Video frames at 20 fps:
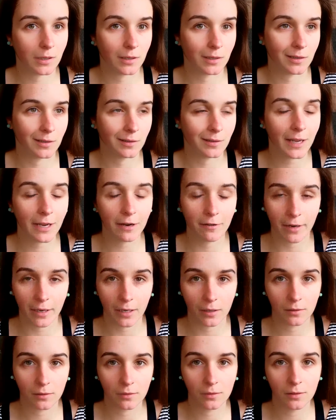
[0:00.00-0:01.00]
area,
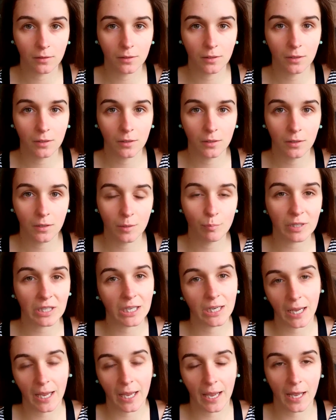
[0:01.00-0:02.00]
but yet
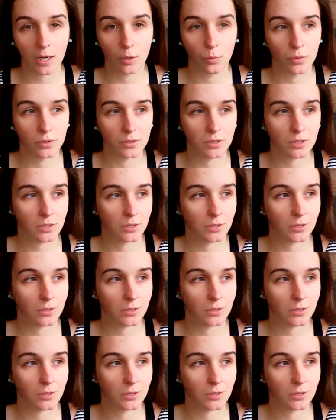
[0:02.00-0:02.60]
again it wasn't